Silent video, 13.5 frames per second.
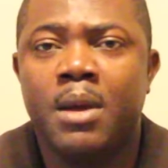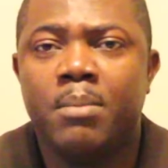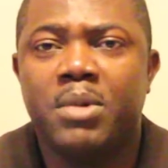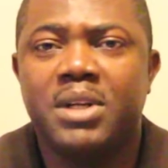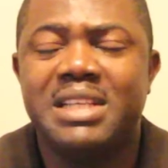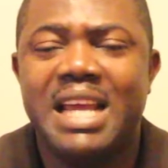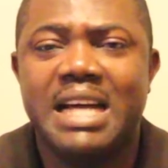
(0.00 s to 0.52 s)

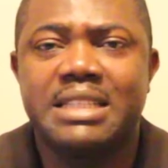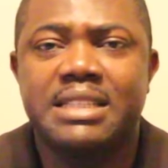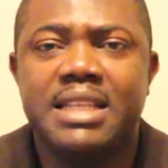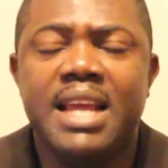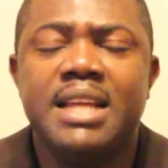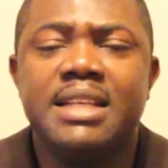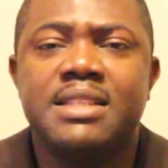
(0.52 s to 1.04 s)
But there are
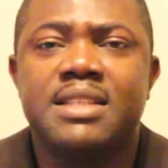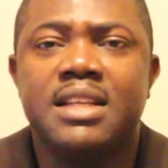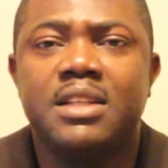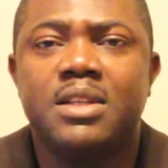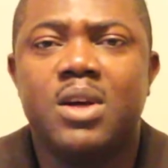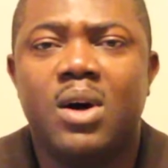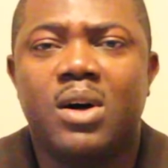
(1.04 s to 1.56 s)
things
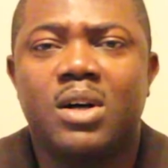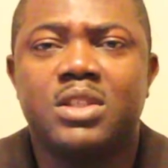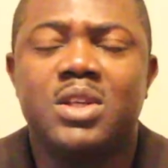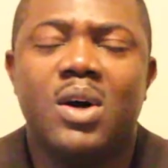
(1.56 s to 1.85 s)
in God,